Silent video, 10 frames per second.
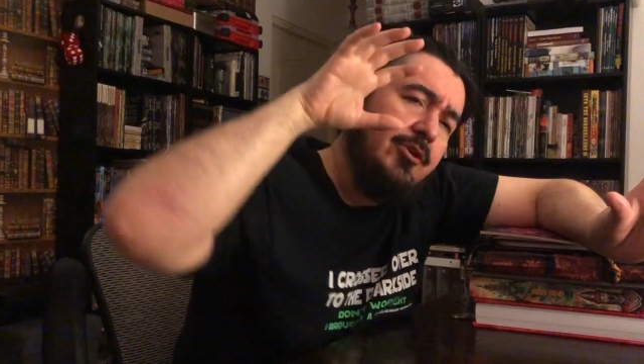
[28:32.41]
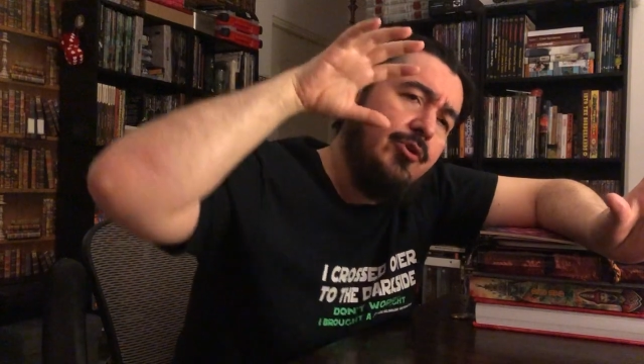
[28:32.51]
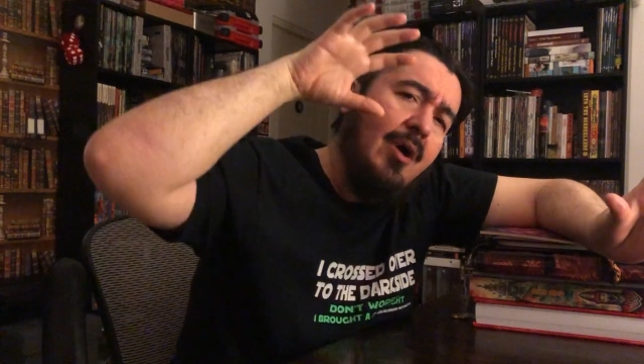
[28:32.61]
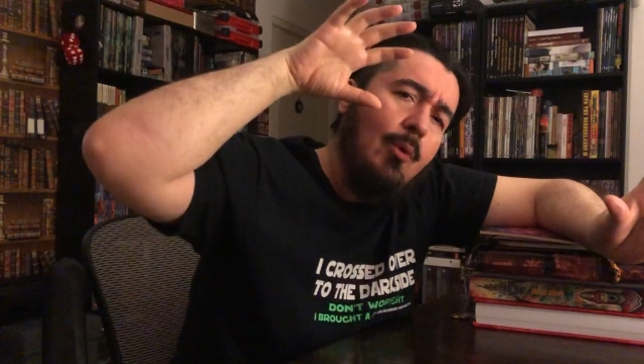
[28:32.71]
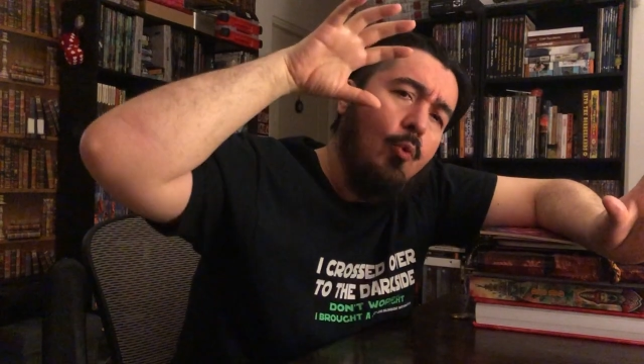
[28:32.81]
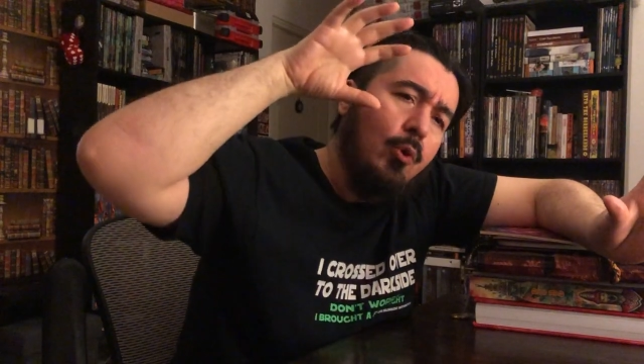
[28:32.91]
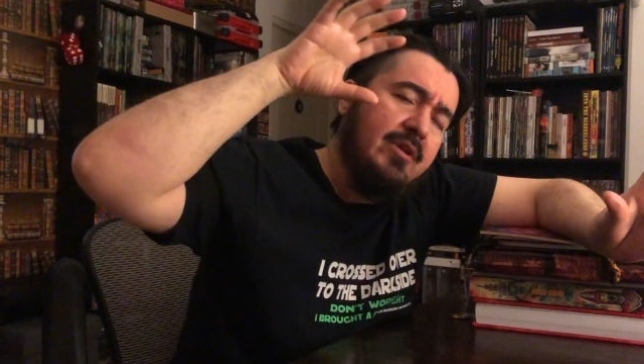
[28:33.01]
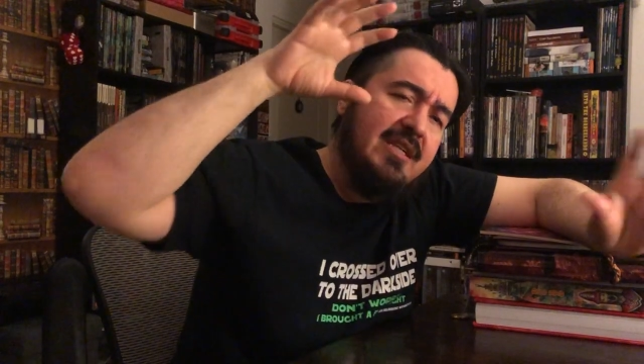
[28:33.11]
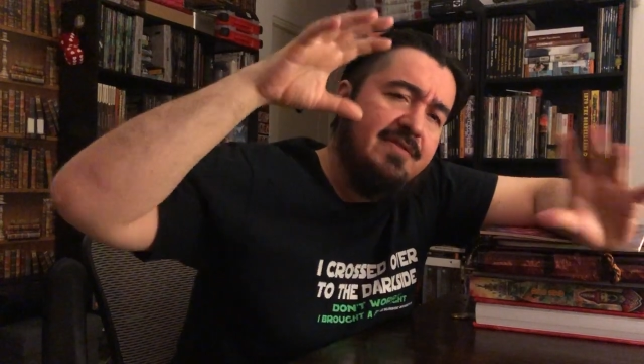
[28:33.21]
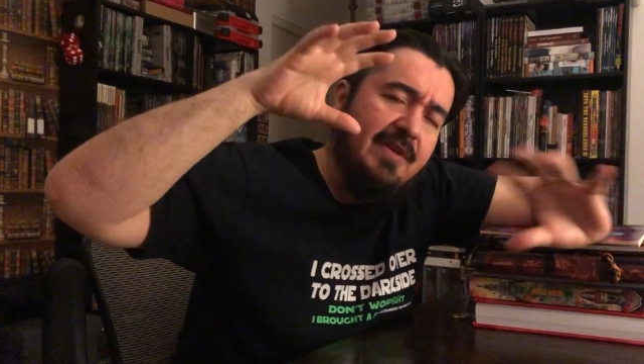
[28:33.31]
A wall
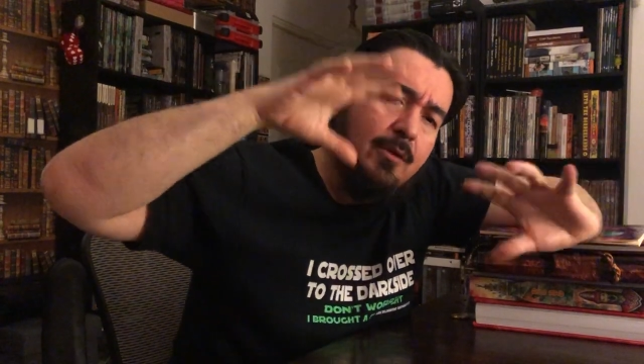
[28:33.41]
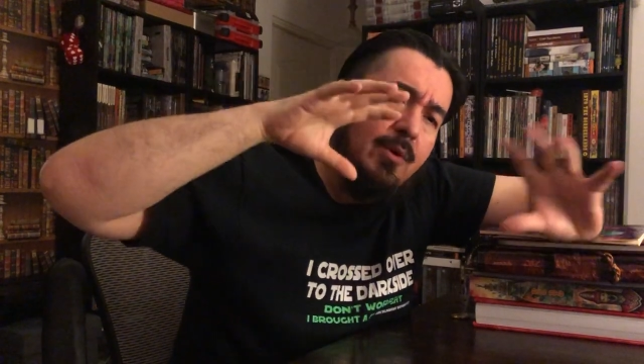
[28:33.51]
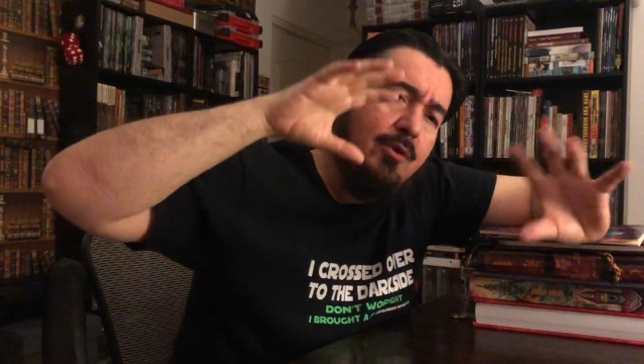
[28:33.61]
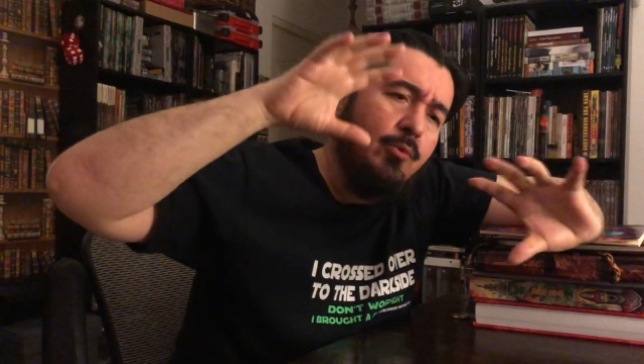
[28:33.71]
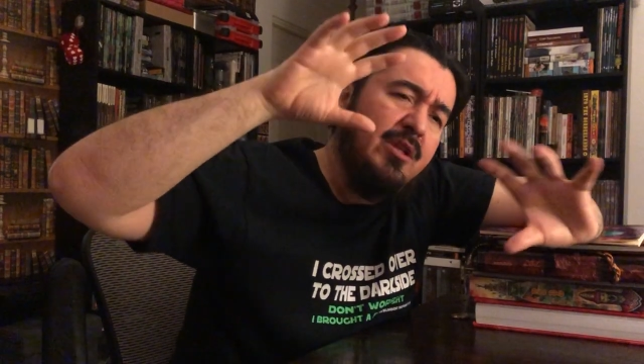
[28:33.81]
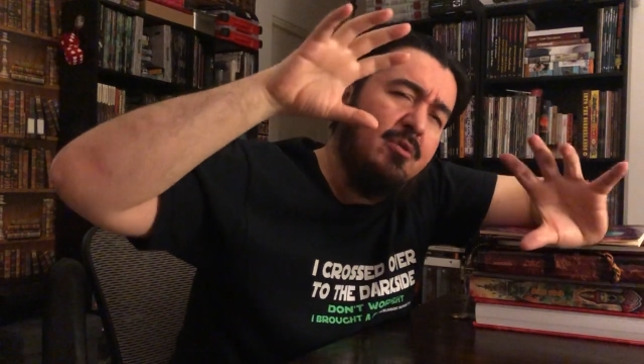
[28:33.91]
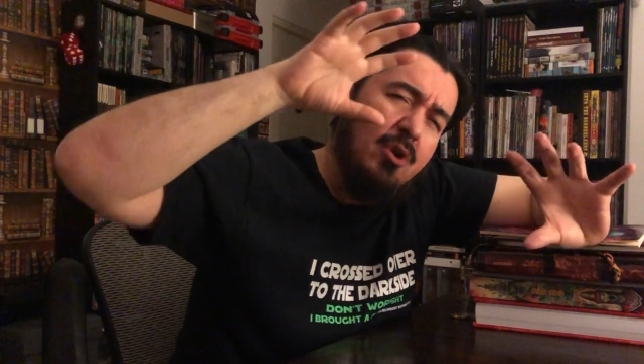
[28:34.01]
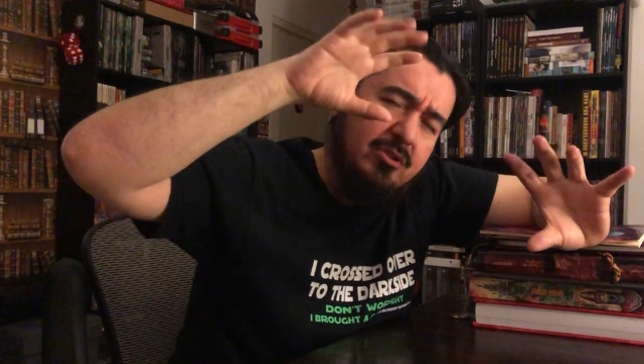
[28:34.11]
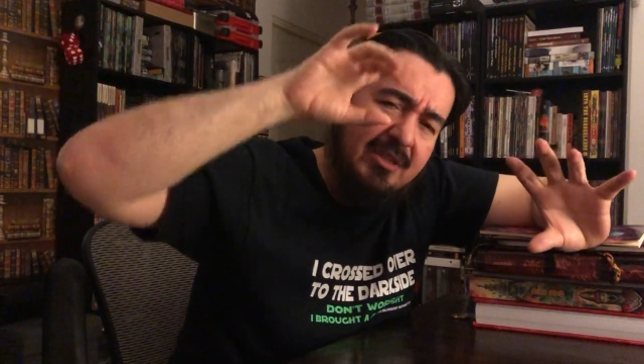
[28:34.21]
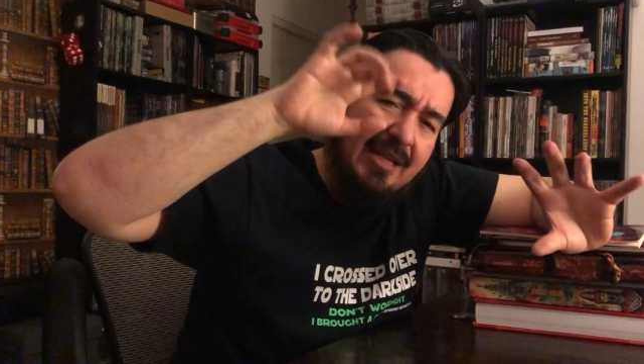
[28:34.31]
that is filled with
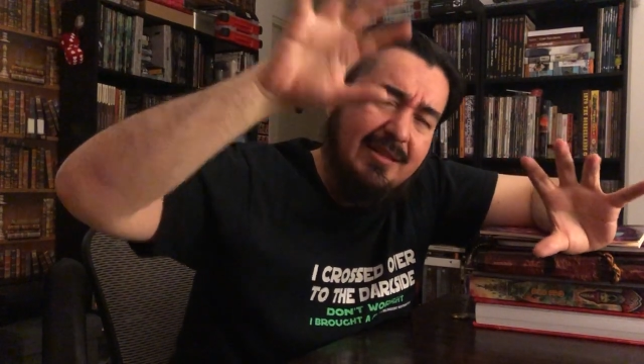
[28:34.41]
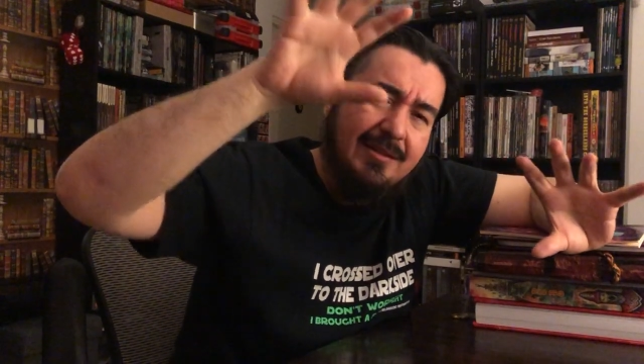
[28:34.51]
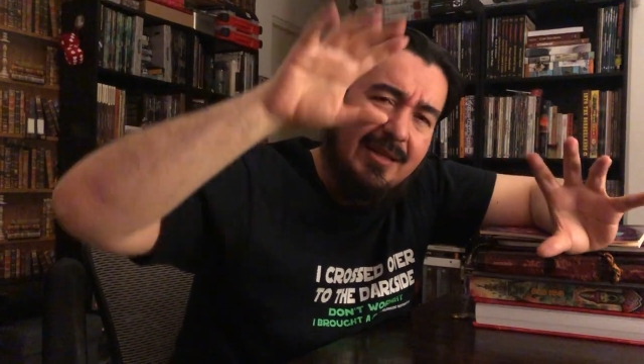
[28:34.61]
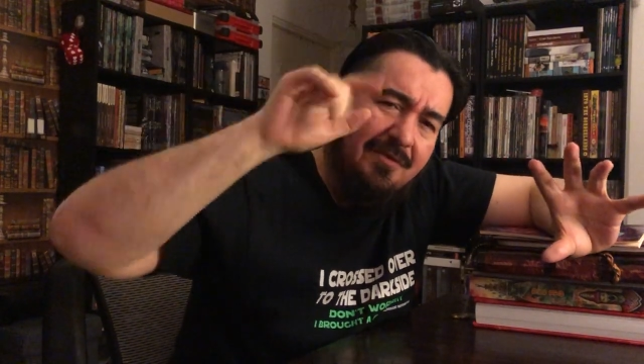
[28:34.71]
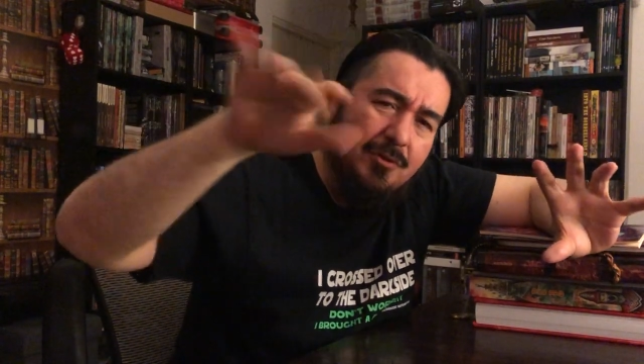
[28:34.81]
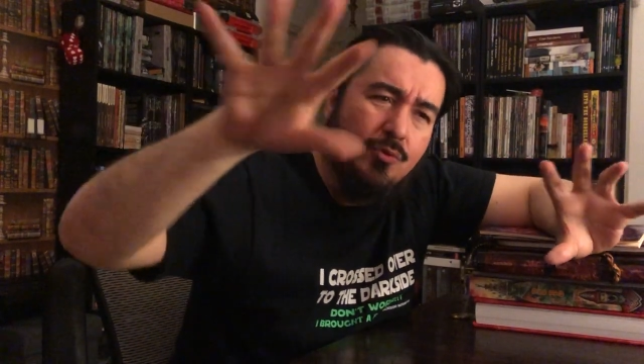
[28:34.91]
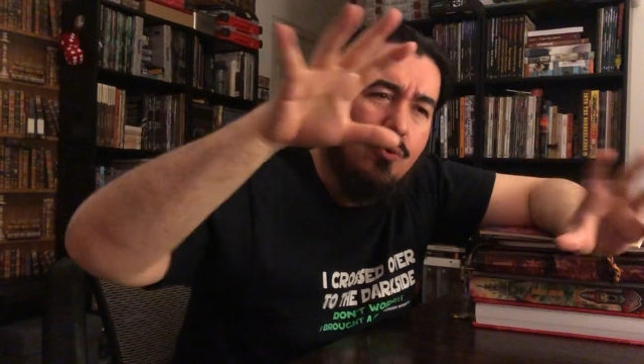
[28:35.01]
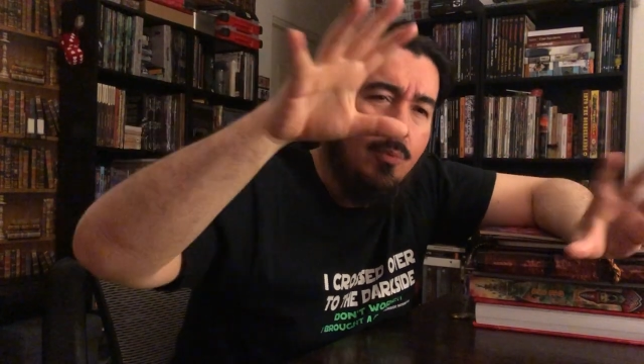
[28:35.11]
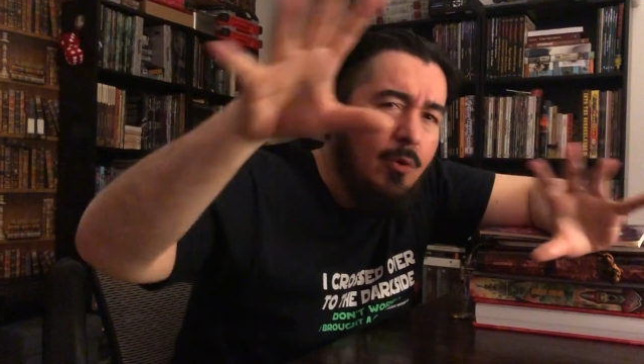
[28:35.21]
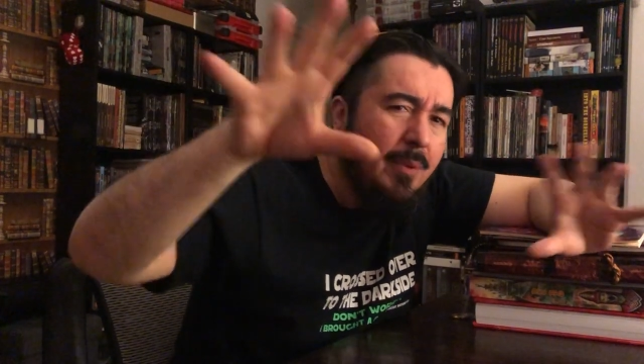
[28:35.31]
rocks that if you
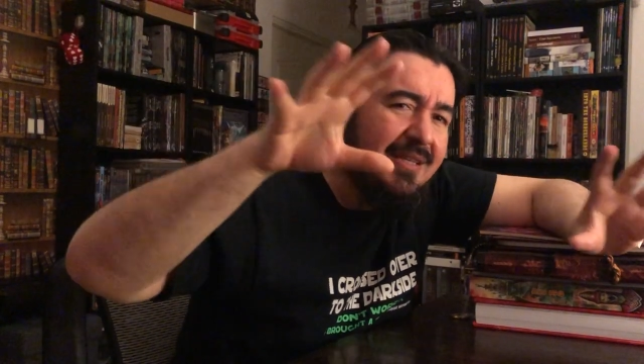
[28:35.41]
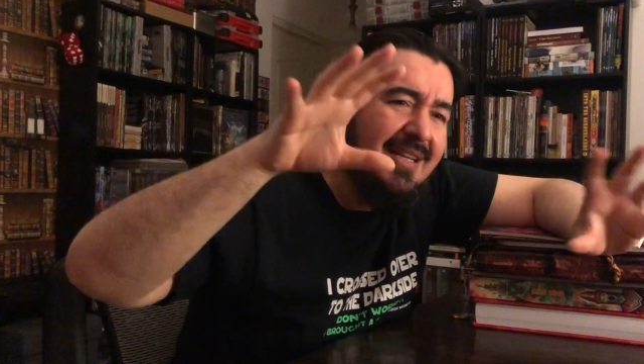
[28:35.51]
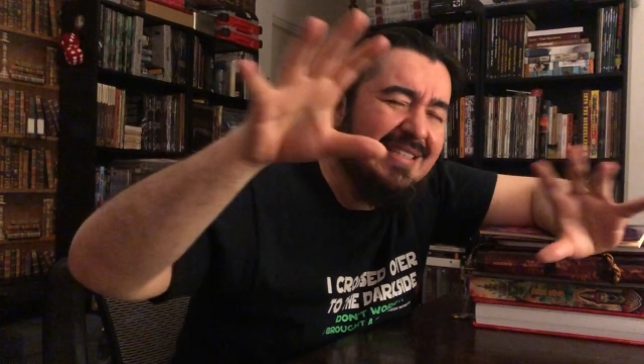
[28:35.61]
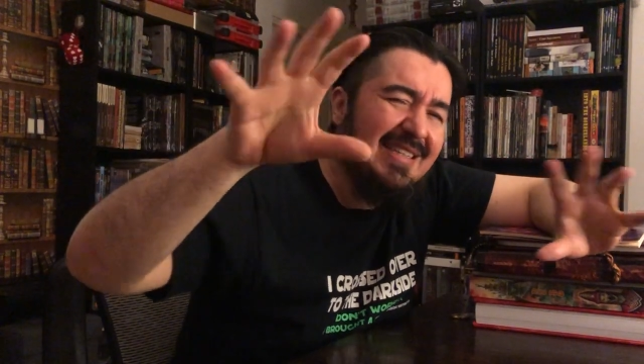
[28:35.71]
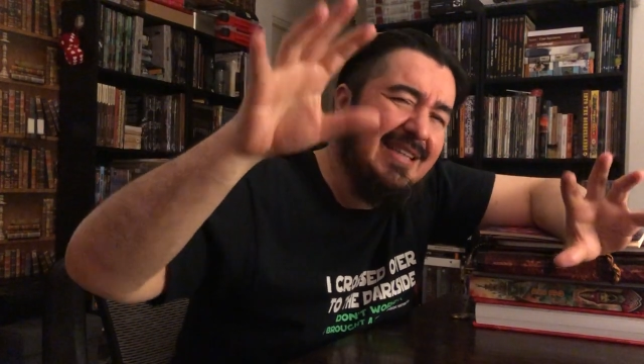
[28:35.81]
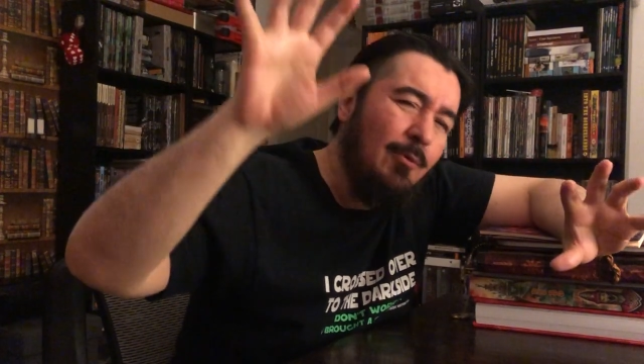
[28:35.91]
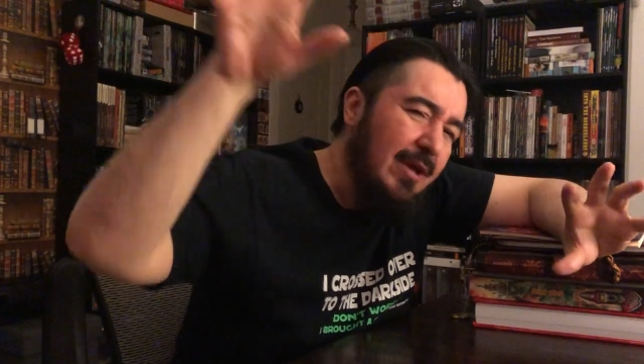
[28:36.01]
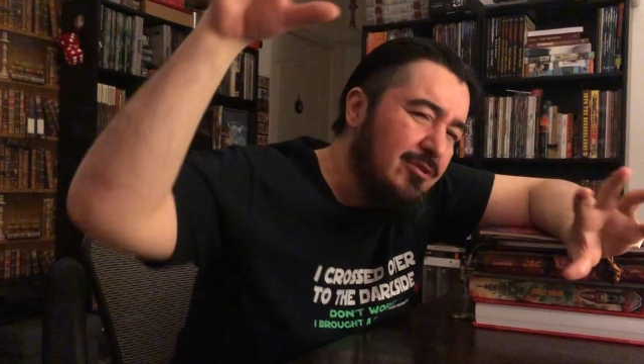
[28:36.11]
move it in a certain way,